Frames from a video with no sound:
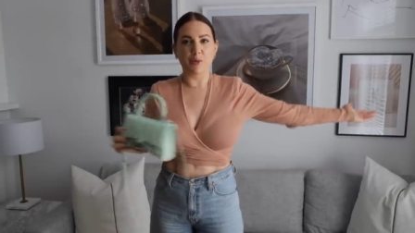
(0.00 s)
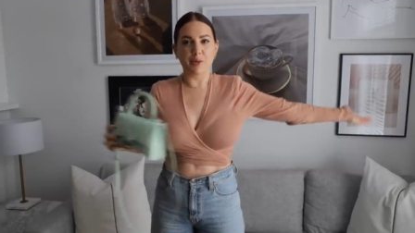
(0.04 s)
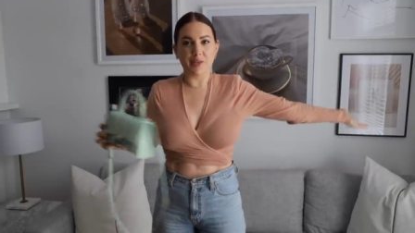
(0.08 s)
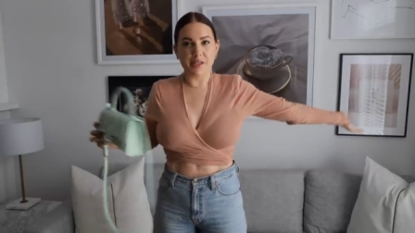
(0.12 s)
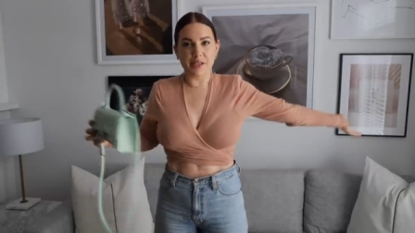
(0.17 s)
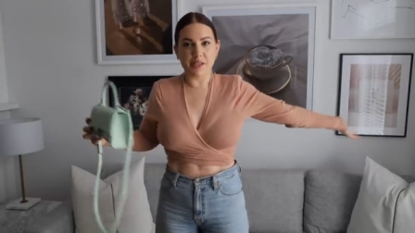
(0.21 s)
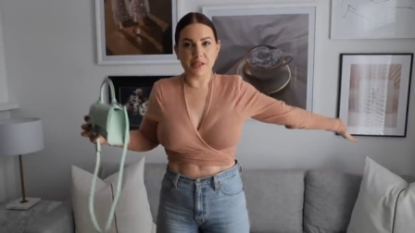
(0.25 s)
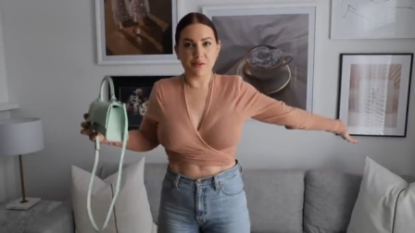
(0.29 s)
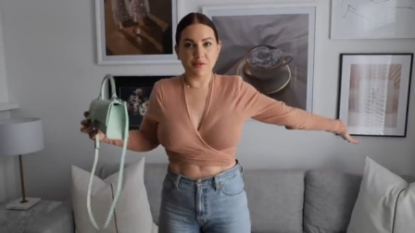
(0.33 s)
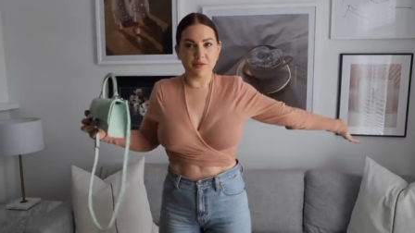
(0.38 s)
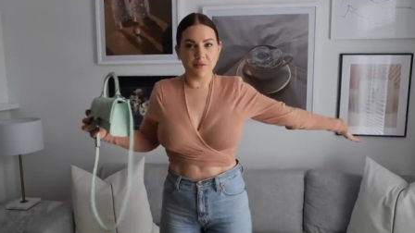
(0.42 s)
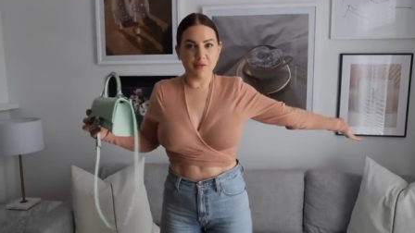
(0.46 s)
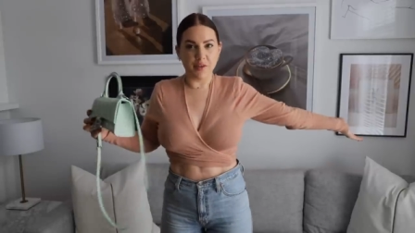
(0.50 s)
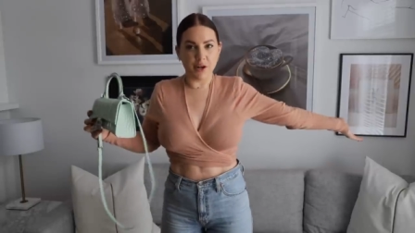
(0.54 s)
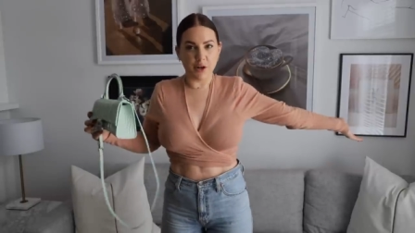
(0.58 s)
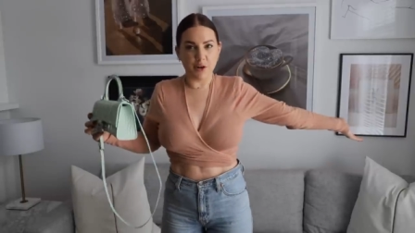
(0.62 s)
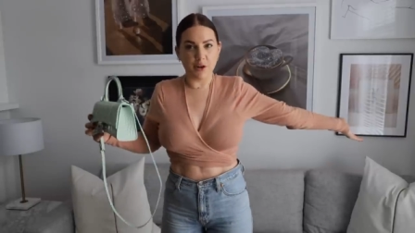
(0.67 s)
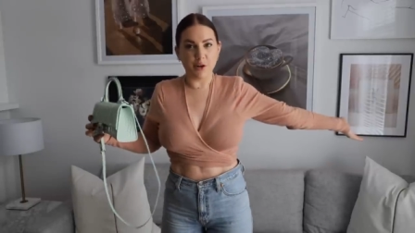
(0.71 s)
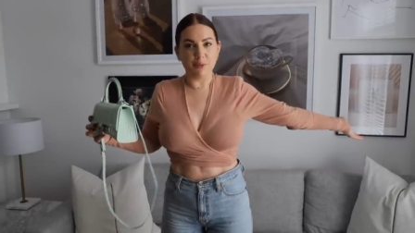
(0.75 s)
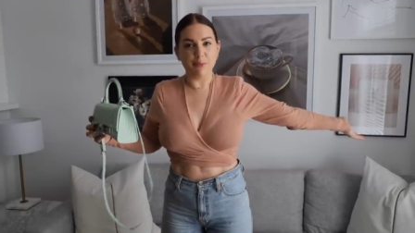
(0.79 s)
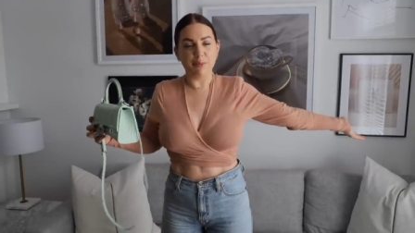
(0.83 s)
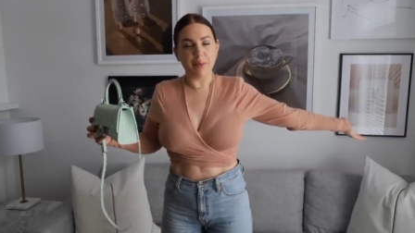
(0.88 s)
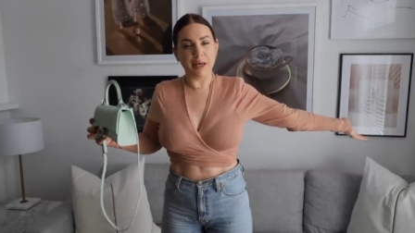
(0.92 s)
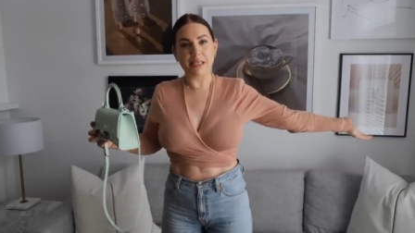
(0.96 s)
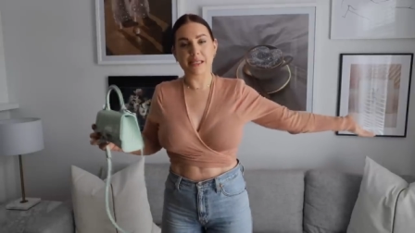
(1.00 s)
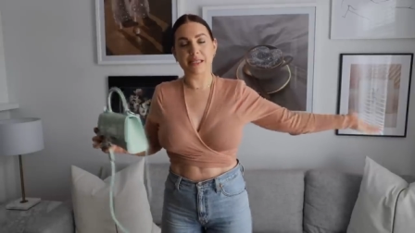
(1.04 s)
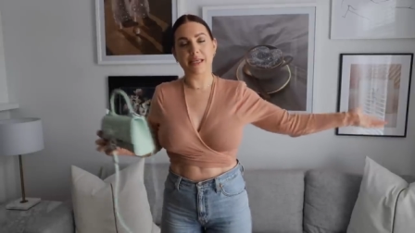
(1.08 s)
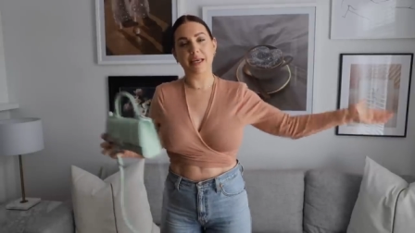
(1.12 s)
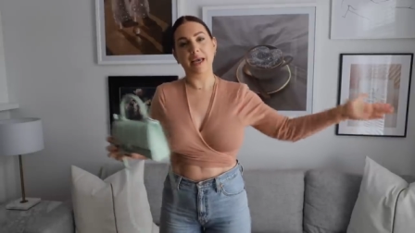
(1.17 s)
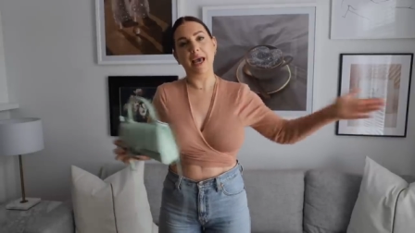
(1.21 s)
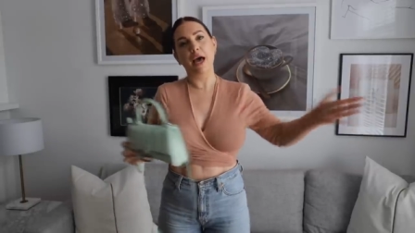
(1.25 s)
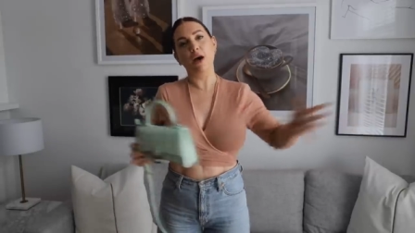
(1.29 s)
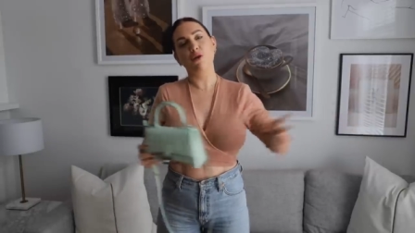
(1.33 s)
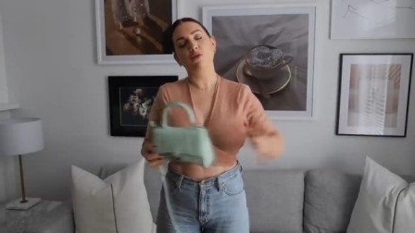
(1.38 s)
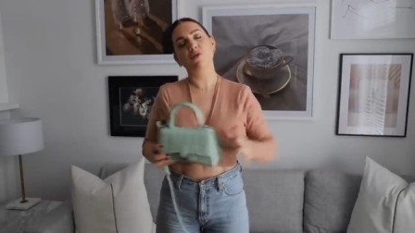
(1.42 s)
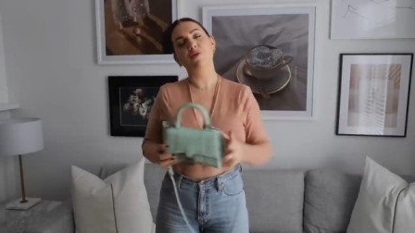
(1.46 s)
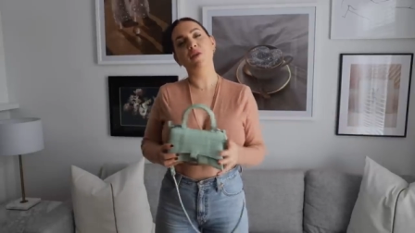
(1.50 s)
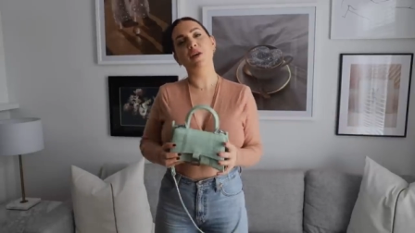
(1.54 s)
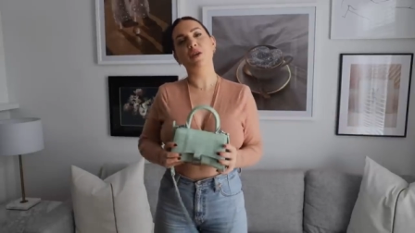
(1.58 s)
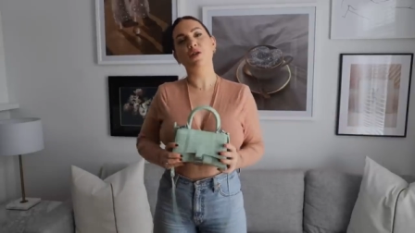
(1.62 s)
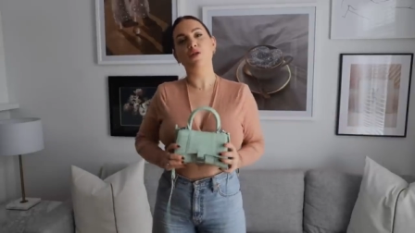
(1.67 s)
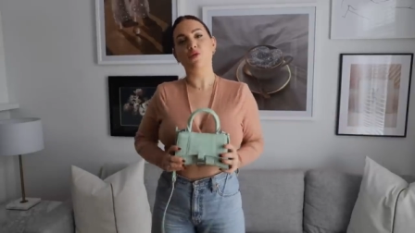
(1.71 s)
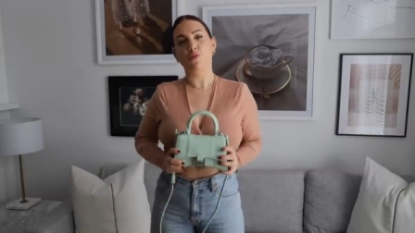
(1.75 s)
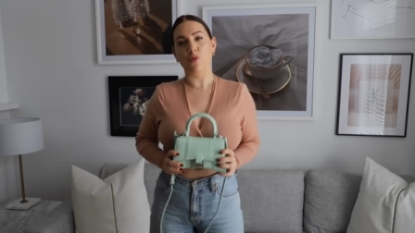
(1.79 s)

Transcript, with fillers: I mean, it's a very basic outfit.